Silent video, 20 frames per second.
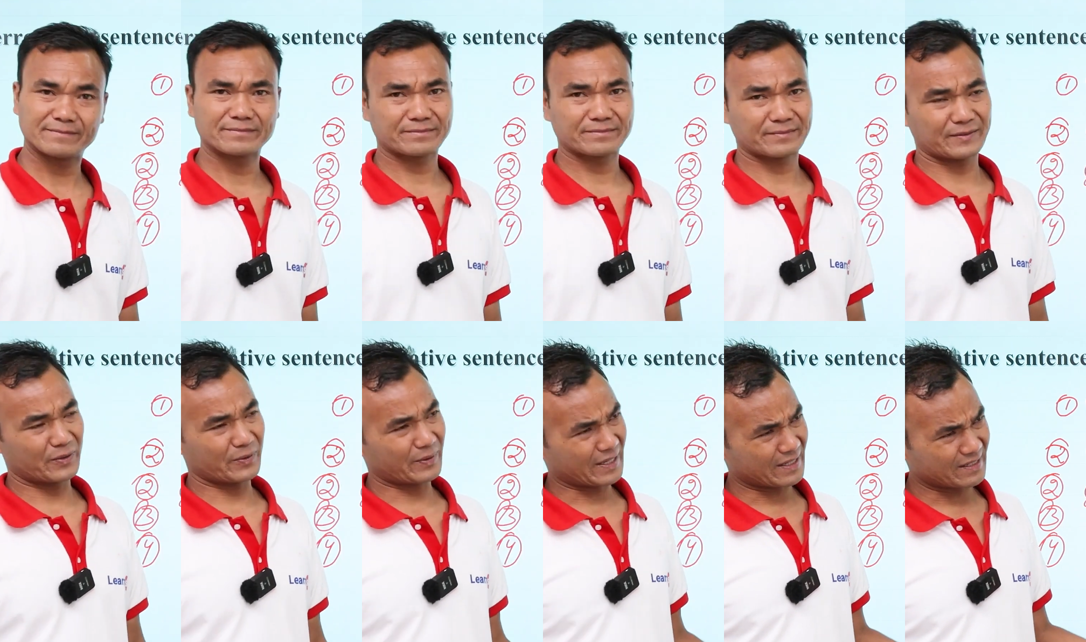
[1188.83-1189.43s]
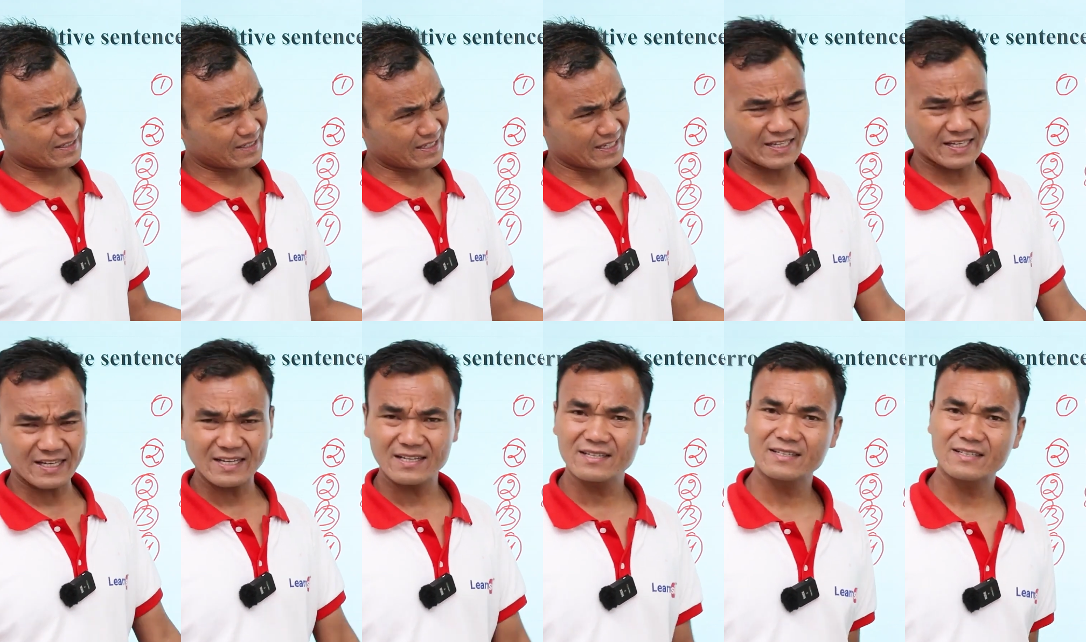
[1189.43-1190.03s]
You can say,
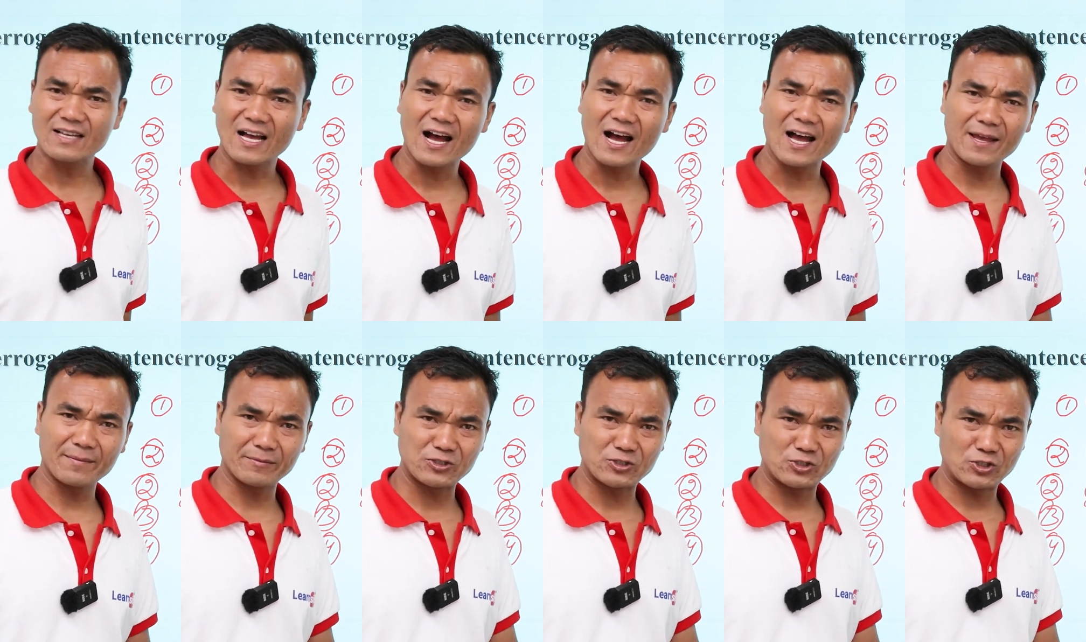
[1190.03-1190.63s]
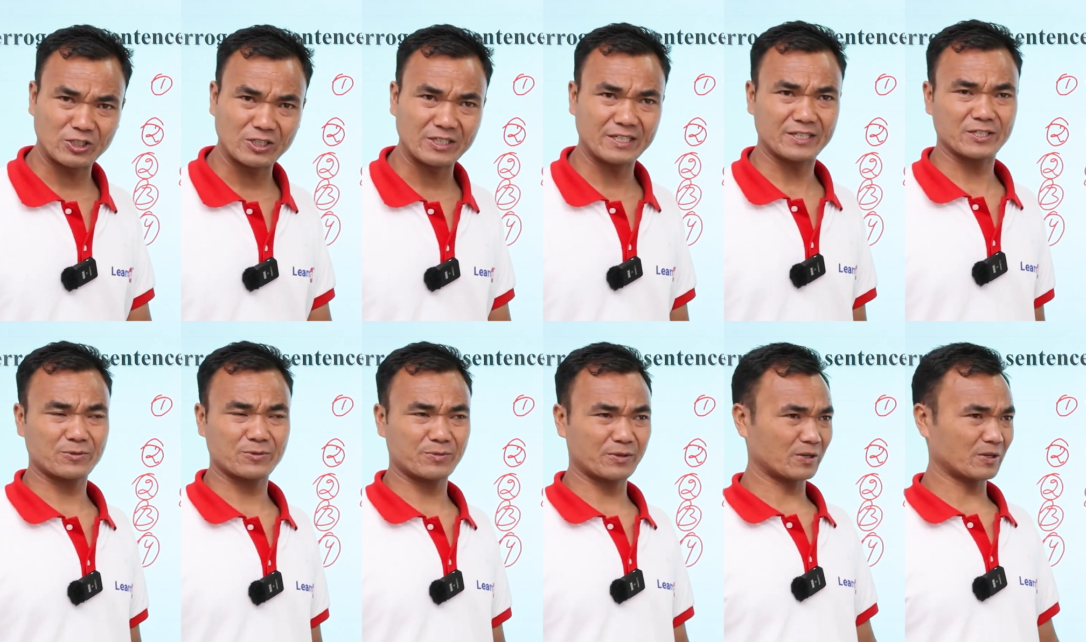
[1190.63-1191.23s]
yes, I'm a
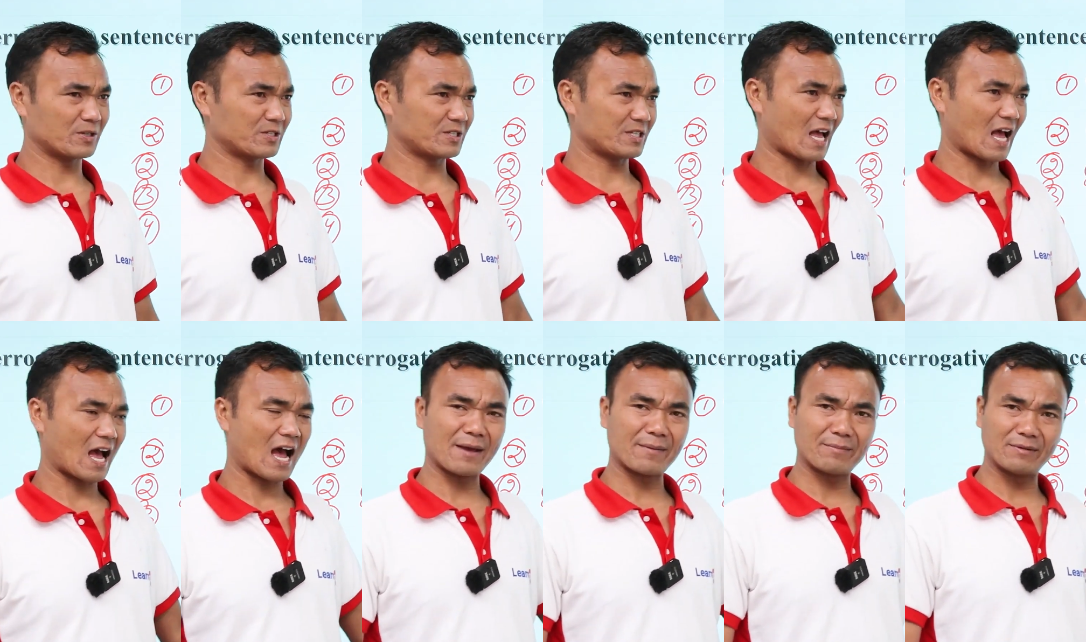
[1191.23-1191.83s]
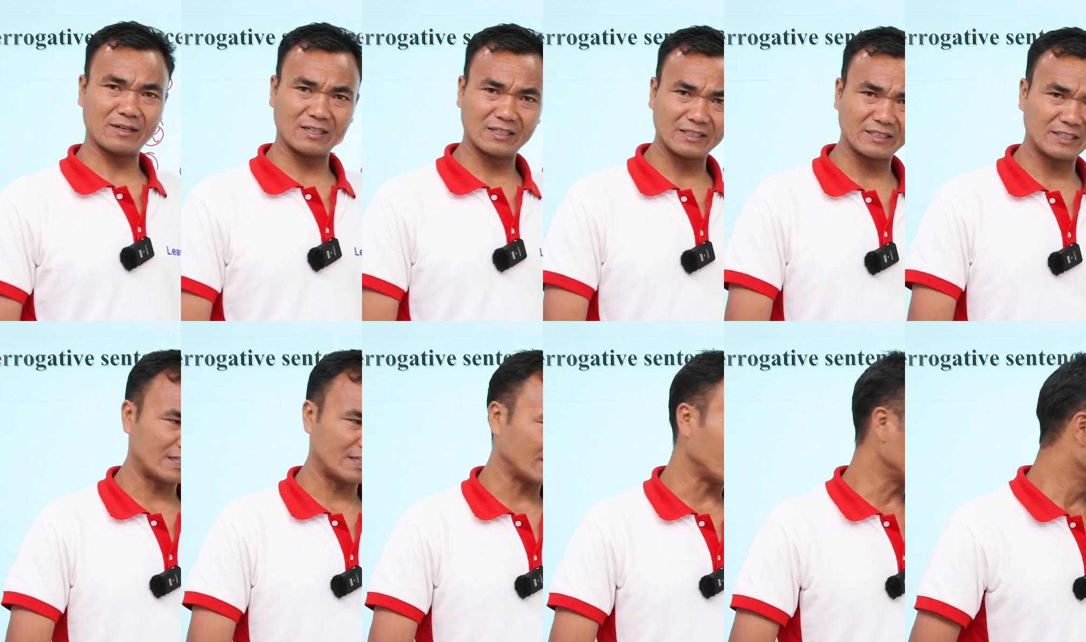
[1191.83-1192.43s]
genius because I'm
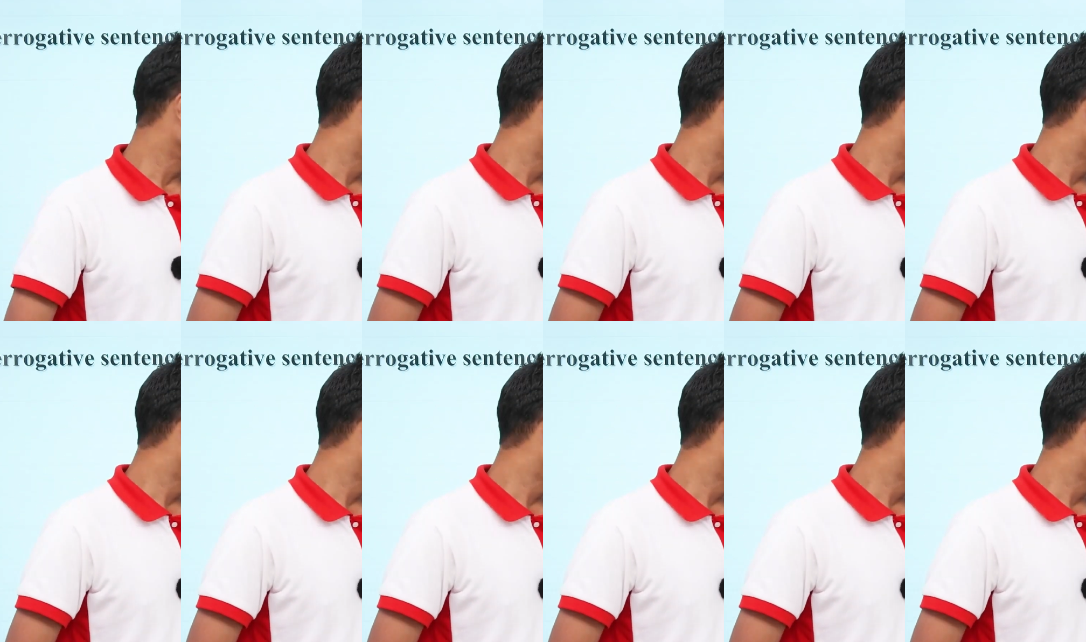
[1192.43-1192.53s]
learning.